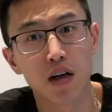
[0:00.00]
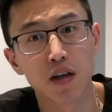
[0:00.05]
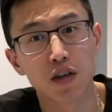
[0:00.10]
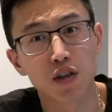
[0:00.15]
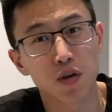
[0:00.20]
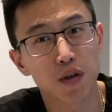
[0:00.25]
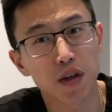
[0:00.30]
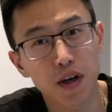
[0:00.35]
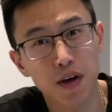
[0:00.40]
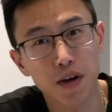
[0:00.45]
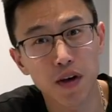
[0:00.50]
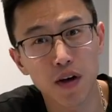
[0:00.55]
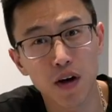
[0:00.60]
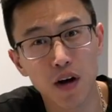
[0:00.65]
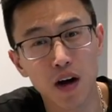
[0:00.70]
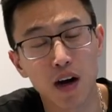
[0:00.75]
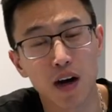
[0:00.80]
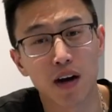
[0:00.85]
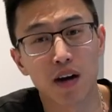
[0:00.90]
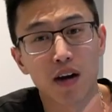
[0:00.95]
So there you
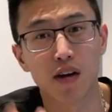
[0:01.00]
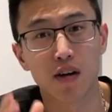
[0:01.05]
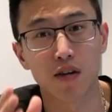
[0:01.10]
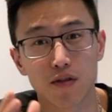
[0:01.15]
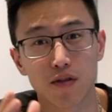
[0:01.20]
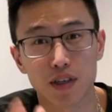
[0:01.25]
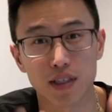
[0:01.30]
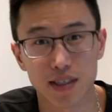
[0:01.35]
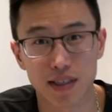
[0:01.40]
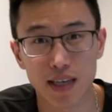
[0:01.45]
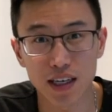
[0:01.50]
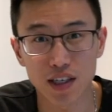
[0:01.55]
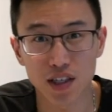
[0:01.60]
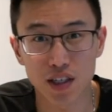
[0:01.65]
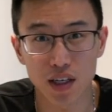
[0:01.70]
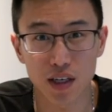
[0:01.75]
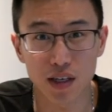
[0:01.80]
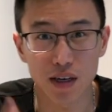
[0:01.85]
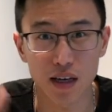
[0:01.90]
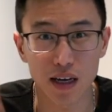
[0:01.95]
are.
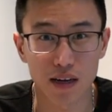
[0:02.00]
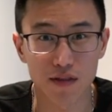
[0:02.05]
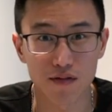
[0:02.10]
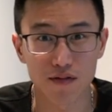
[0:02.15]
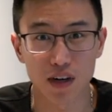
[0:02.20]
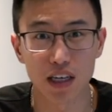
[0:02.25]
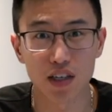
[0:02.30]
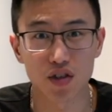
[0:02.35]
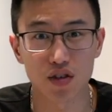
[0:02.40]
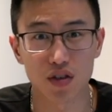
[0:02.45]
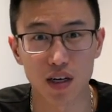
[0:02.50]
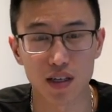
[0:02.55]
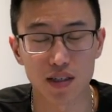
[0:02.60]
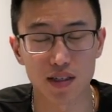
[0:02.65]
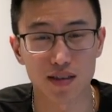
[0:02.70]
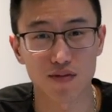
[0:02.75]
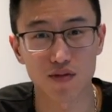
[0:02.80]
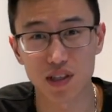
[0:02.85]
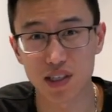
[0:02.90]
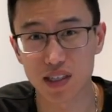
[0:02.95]
Recession and
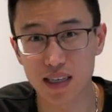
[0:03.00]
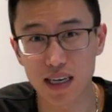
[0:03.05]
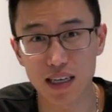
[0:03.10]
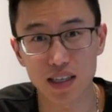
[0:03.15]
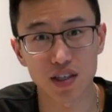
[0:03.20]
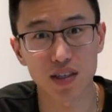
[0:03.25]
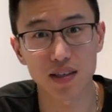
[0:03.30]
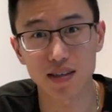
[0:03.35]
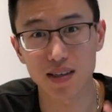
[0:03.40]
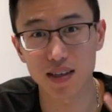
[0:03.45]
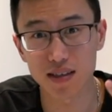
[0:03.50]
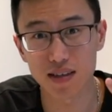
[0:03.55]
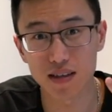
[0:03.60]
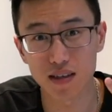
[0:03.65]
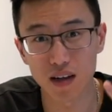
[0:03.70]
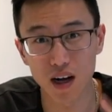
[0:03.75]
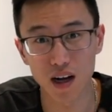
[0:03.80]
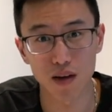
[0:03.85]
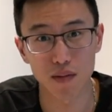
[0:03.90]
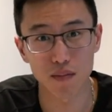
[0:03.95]
restaurants. Recession does
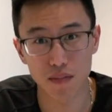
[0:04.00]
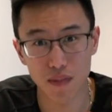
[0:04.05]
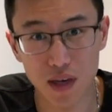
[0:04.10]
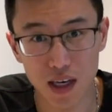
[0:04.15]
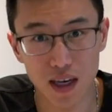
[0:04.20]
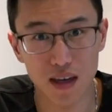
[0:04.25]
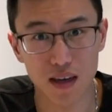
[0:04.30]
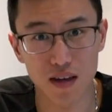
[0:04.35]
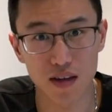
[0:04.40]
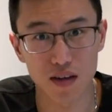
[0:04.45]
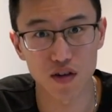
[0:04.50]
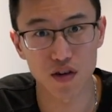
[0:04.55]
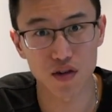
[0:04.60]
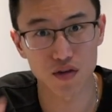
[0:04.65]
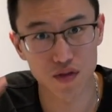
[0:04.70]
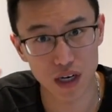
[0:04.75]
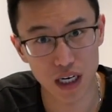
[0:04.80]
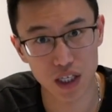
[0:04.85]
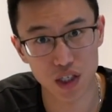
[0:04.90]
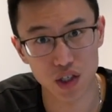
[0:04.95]
not mean
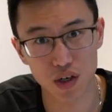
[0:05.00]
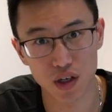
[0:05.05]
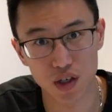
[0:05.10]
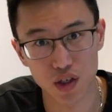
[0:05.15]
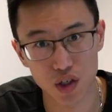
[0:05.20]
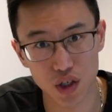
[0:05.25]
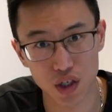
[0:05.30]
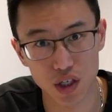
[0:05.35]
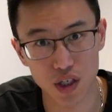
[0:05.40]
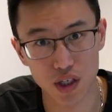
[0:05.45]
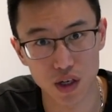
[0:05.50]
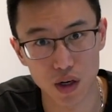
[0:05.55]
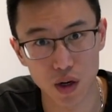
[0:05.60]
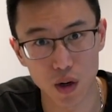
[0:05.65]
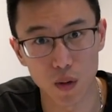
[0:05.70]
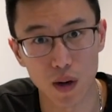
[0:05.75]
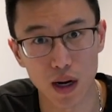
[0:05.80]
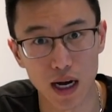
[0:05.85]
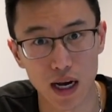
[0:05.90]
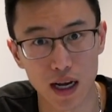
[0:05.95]
your restaurant should
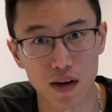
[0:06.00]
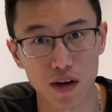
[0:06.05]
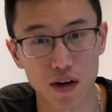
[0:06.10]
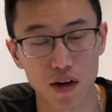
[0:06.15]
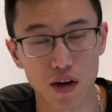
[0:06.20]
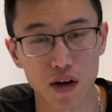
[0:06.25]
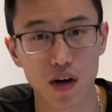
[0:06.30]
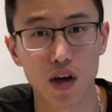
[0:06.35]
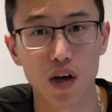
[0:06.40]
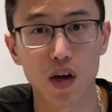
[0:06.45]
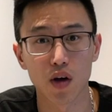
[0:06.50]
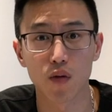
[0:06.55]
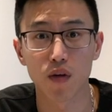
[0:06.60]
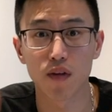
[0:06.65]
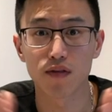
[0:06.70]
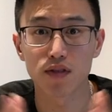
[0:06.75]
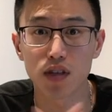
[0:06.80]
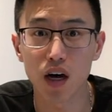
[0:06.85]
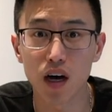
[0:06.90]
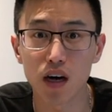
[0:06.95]
go under.
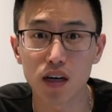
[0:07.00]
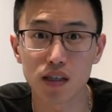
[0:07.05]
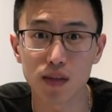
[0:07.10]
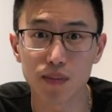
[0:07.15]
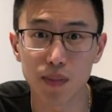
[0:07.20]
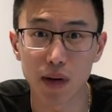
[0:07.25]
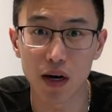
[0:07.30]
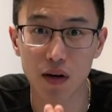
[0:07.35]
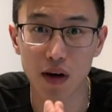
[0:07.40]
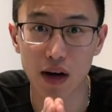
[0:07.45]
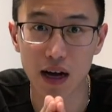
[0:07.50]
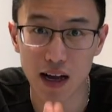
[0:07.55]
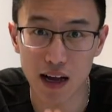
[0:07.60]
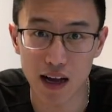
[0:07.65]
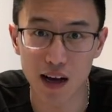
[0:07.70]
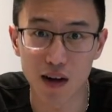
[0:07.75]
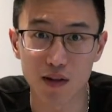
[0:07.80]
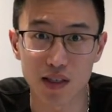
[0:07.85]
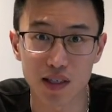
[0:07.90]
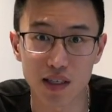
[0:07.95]
We've talked about
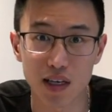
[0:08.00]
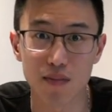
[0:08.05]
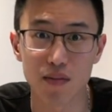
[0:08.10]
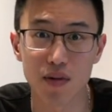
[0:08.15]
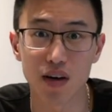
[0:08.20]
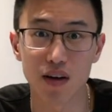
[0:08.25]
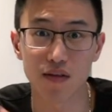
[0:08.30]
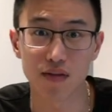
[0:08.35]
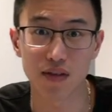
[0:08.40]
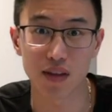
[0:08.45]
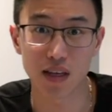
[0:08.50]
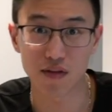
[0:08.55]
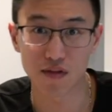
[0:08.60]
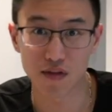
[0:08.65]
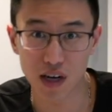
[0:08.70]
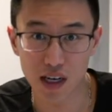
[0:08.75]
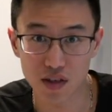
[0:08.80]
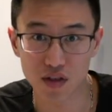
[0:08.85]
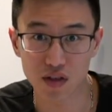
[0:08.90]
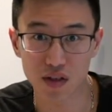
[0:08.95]
how some of the
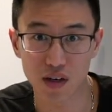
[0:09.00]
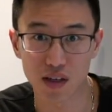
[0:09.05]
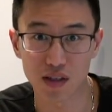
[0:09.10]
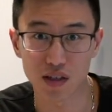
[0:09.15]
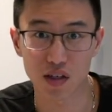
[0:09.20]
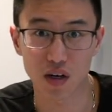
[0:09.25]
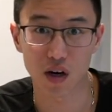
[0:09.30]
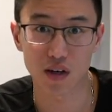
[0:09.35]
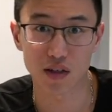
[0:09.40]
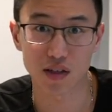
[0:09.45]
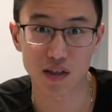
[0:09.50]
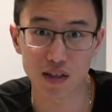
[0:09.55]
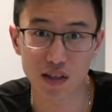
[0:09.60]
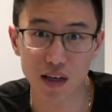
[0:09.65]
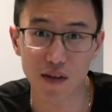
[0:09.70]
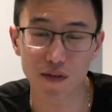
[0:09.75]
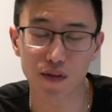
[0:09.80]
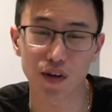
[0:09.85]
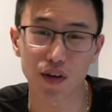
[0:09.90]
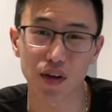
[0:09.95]
restaurants are
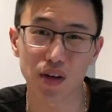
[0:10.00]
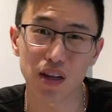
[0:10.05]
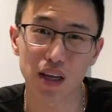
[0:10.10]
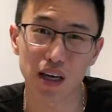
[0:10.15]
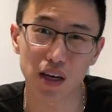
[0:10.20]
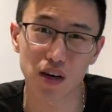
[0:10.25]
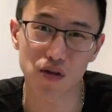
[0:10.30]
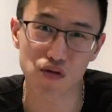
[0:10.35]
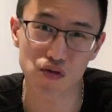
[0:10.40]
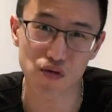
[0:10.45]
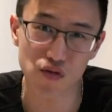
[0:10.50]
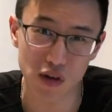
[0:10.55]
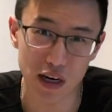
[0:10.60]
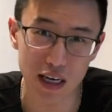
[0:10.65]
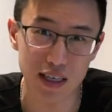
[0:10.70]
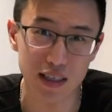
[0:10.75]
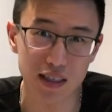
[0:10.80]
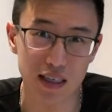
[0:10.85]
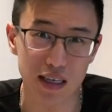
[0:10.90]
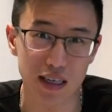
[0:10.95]
suffering like
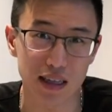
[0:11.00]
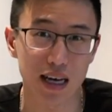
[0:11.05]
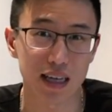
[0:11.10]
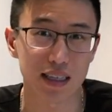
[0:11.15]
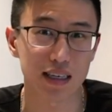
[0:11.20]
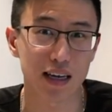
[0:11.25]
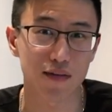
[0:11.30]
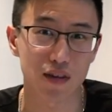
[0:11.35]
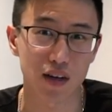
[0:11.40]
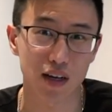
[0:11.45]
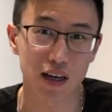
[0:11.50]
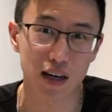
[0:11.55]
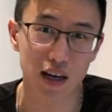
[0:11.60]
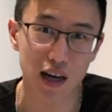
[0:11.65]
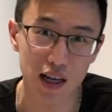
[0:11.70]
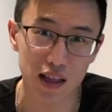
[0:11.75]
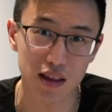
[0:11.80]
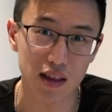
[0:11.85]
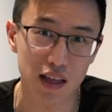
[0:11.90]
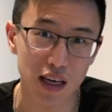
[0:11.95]
crazy, that they have to
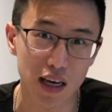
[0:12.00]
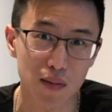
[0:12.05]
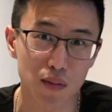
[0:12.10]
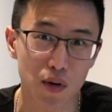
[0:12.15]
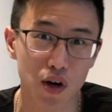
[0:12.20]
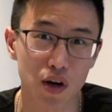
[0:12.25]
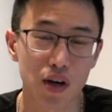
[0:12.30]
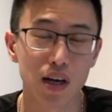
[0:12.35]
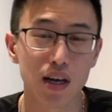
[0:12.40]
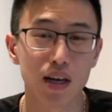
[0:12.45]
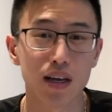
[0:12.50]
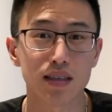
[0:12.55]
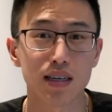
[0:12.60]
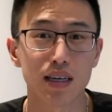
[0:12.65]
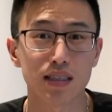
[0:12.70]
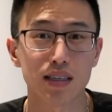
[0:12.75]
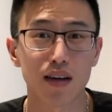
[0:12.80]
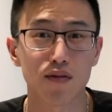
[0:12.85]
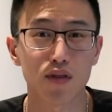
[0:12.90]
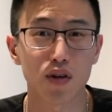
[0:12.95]
cut labor,
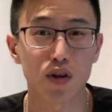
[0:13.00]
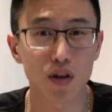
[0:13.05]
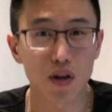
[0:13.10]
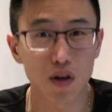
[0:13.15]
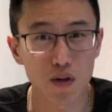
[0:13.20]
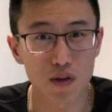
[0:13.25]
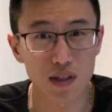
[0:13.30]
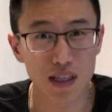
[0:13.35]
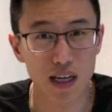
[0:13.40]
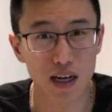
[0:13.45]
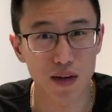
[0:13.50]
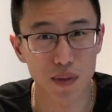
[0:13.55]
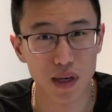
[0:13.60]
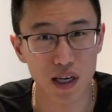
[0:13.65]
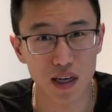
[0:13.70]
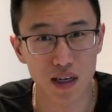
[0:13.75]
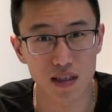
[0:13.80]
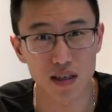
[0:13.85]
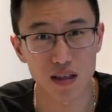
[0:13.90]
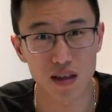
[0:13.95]
that they have to close down
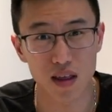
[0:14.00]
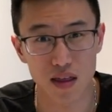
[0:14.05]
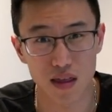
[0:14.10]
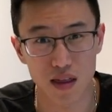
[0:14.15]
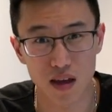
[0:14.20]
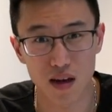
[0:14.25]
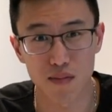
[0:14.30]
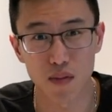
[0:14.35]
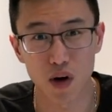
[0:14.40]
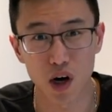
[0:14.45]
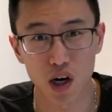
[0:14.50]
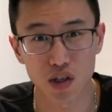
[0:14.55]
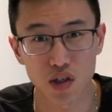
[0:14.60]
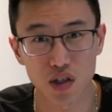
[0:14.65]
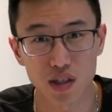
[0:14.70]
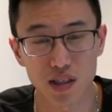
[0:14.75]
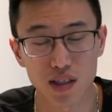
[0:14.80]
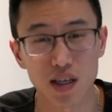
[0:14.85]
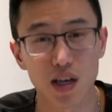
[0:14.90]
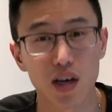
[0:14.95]
because of the thin
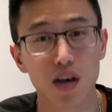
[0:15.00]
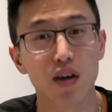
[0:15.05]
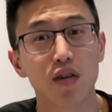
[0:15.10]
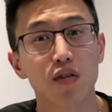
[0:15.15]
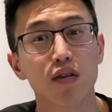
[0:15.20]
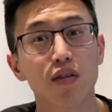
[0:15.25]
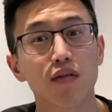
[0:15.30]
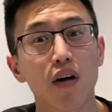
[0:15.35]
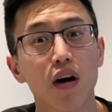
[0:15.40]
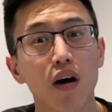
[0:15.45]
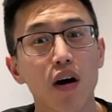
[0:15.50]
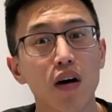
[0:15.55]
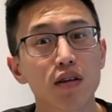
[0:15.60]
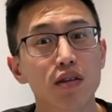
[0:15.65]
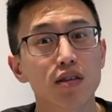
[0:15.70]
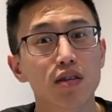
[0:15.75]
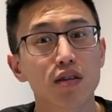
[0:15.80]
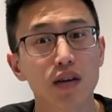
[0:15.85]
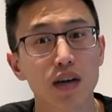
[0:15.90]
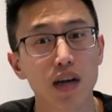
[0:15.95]
margins. We've
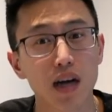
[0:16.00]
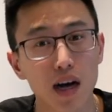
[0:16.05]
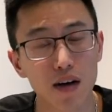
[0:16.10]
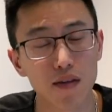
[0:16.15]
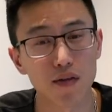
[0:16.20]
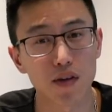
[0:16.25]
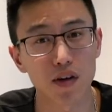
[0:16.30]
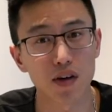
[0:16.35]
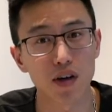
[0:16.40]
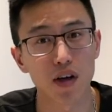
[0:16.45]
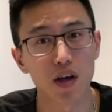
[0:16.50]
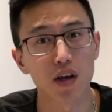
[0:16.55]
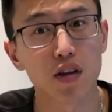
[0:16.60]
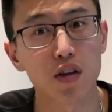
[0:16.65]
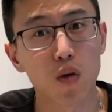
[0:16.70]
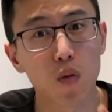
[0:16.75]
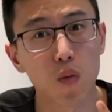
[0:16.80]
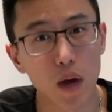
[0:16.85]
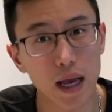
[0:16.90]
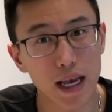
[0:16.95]
also covered
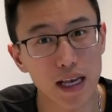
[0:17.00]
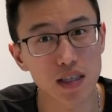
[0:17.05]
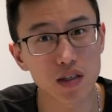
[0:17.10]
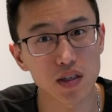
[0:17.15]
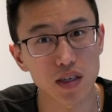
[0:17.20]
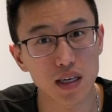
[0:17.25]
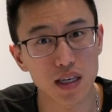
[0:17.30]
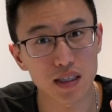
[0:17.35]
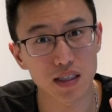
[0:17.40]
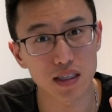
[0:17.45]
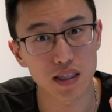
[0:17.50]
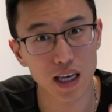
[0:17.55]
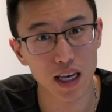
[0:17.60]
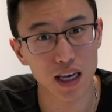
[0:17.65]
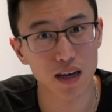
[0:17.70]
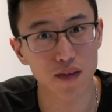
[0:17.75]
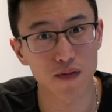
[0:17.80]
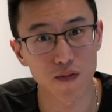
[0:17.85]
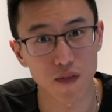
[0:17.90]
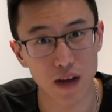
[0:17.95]
the ways you can
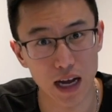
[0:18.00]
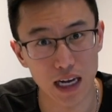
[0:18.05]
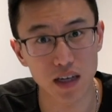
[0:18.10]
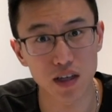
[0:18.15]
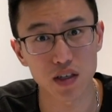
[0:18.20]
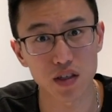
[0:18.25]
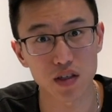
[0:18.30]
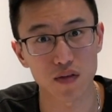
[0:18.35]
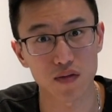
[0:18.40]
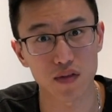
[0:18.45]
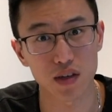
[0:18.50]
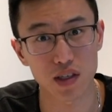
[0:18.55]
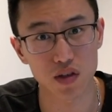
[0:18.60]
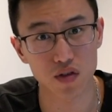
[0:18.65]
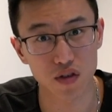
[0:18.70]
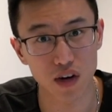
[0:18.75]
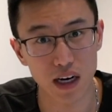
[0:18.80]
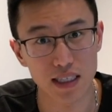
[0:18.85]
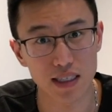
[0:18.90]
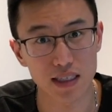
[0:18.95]
take advantage of this
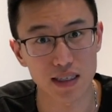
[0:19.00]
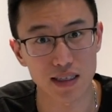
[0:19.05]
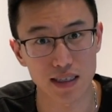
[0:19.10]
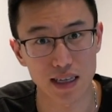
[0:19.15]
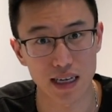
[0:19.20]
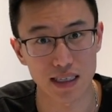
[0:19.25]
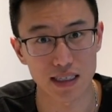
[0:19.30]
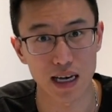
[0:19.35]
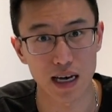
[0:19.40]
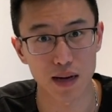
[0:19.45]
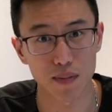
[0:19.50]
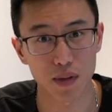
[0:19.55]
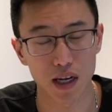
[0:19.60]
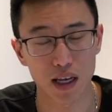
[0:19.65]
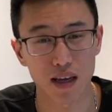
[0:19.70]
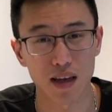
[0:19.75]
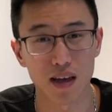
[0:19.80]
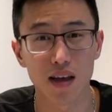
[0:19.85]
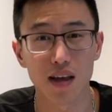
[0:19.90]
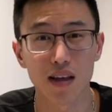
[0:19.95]
crisis that's happening,